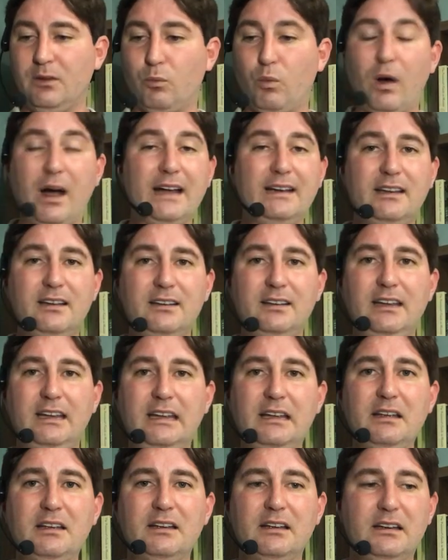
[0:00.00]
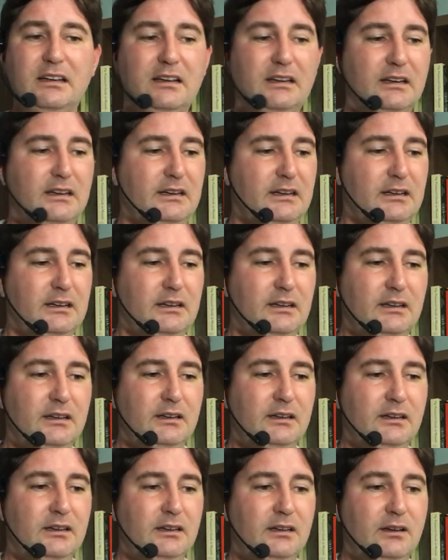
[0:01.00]
Why didn't he?
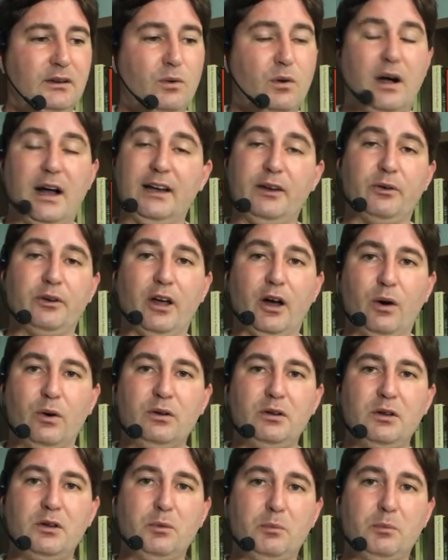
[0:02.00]
Well, I don't know.